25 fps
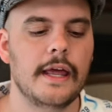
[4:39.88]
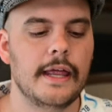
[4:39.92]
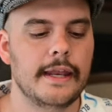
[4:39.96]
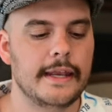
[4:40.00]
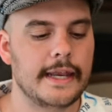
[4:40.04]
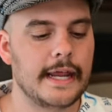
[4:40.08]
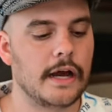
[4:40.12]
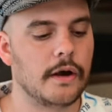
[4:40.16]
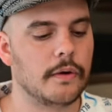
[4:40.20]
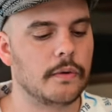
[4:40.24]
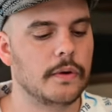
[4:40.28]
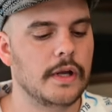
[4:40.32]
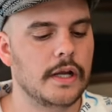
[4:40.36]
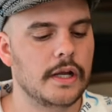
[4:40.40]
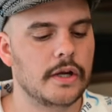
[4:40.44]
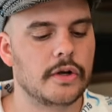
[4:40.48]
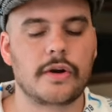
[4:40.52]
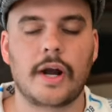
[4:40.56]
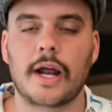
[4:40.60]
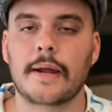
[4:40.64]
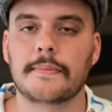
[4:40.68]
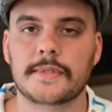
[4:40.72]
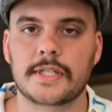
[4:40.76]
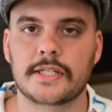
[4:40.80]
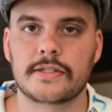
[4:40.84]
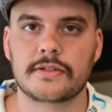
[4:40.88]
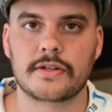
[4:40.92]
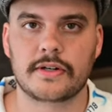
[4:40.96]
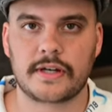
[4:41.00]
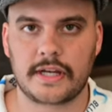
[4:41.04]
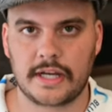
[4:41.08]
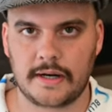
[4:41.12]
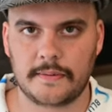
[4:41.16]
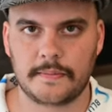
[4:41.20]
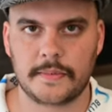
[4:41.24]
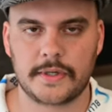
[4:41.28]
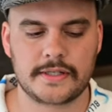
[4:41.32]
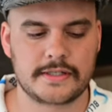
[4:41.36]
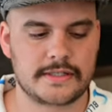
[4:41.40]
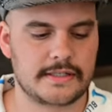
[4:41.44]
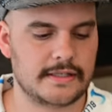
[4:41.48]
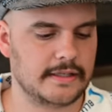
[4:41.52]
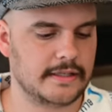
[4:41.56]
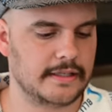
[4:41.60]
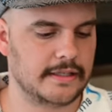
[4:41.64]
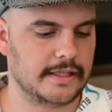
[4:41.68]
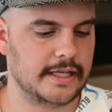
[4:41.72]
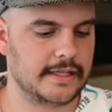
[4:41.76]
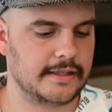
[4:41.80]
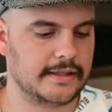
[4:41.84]
Now, crop sensor cameras,
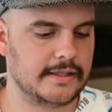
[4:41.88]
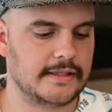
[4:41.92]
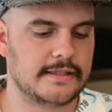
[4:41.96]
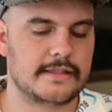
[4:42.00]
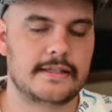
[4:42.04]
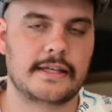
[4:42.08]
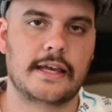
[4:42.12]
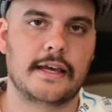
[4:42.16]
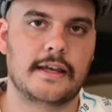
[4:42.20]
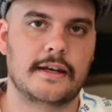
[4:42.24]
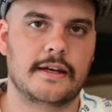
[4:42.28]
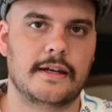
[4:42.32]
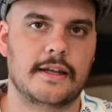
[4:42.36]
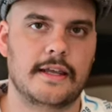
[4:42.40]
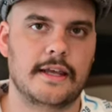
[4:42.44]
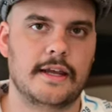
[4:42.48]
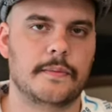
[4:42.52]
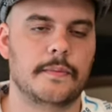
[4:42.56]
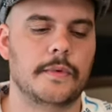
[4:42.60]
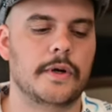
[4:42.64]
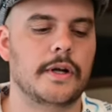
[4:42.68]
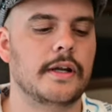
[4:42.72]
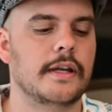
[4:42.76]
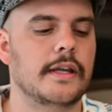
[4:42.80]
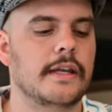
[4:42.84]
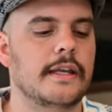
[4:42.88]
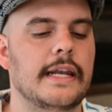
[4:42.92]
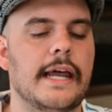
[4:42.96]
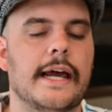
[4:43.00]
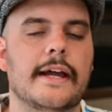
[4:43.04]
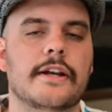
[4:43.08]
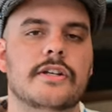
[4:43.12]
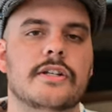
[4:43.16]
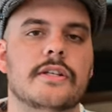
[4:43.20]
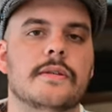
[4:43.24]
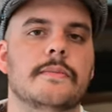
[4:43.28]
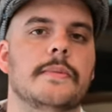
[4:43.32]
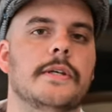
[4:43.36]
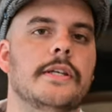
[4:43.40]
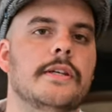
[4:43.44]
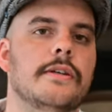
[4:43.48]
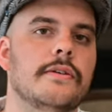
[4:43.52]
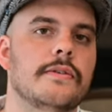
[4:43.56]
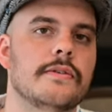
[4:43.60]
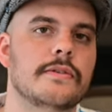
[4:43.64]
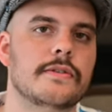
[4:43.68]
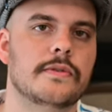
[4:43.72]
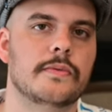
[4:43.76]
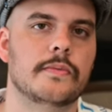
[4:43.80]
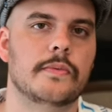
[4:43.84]
like this Canon camera, can actually be
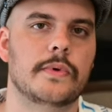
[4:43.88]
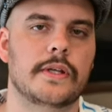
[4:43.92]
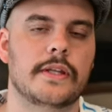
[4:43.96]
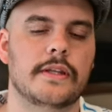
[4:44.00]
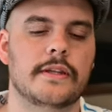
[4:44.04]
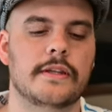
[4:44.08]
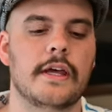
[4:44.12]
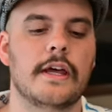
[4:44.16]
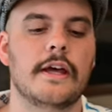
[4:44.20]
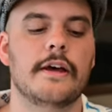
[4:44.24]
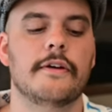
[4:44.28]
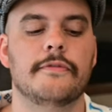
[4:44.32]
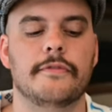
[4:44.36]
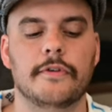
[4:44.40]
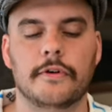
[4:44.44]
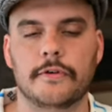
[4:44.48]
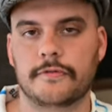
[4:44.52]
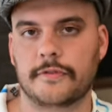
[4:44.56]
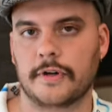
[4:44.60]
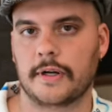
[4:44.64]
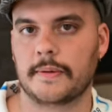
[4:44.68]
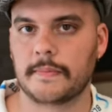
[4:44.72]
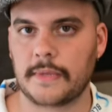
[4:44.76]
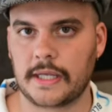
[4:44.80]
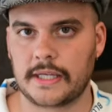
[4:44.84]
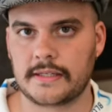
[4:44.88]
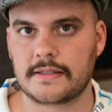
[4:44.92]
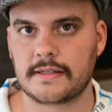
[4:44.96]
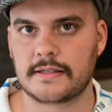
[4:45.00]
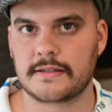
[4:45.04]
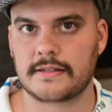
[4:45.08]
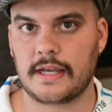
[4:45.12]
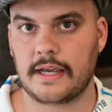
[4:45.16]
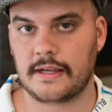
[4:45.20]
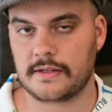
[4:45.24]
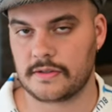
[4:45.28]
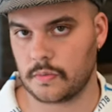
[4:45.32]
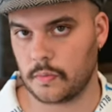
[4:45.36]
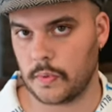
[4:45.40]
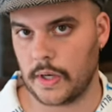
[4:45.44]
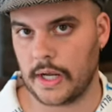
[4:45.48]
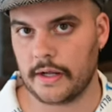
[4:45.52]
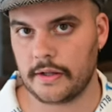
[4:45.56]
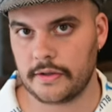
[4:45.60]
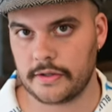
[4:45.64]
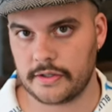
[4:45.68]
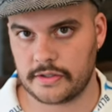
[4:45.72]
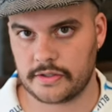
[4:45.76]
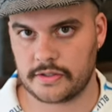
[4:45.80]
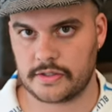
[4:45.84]
used with full frame lenses as
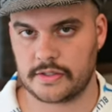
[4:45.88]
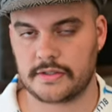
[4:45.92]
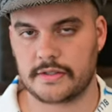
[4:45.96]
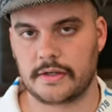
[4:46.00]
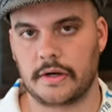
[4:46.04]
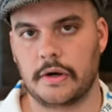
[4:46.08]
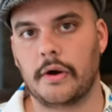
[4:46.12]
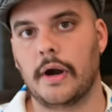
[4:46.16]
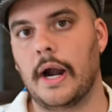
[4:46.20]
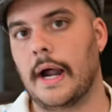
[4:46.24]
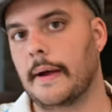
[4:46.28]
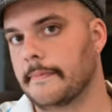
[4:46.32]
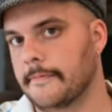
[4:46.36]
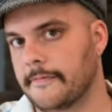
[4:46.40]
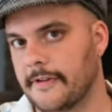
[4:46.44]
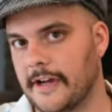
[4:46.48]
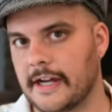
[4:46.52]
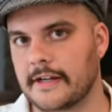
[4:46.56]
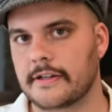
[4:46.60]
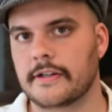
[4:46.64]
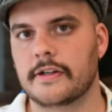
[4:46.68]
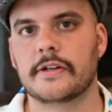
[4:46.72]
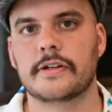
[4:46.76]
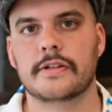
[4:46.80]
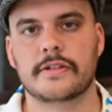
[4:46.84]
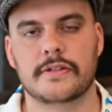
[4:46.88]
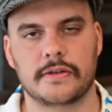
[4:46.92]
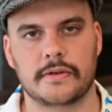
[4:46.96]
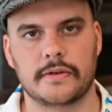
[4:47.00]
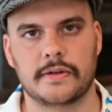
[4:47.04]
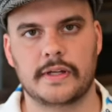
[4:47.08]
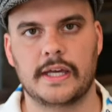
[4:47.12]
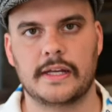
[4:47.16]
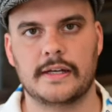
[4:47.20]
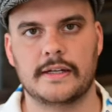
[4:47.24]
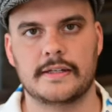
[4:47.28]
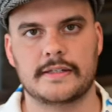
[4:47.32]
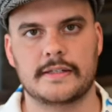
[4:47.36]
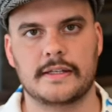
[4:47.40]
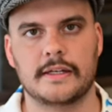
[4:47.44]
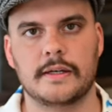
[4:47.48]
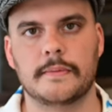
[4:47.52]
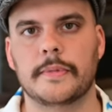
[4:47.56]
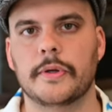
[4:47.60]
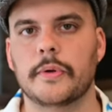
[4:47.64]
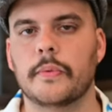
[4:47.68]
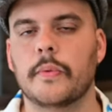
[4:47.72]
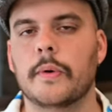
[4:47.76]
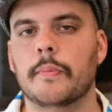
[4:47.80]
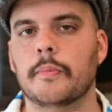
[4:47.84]
well. There's just a crop factor, so again, it's gonna
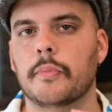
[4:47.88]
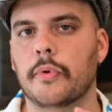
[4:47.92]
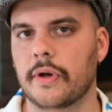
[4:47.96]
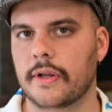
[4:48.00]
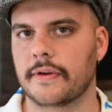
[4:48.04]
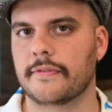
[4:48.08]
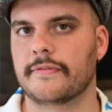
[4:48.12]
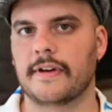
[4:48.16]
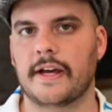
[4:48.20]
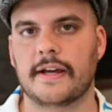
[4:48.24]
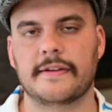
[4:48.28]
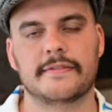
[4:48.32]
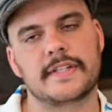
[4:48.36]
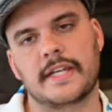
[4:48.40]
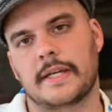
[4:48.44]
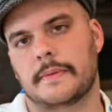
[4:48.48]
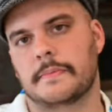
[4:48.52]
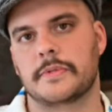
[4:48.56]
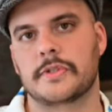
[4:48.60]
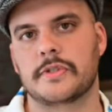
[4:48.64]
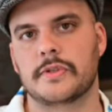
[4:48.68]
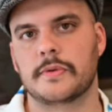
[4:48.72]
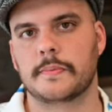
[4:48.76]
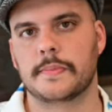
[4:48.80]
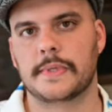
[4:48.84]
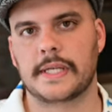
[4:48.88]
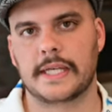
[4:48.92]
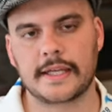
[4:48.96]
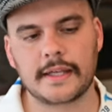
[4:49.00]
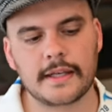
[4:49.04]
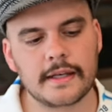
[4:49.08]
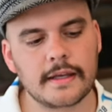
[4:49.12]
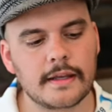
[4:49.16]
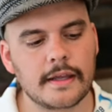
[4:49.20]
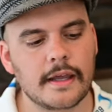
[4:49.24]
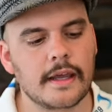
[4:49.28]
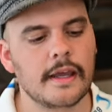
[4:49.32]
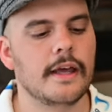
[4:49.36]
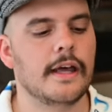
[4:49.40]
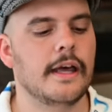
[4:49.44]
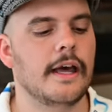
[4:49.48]
be 1.5 times zoomed in.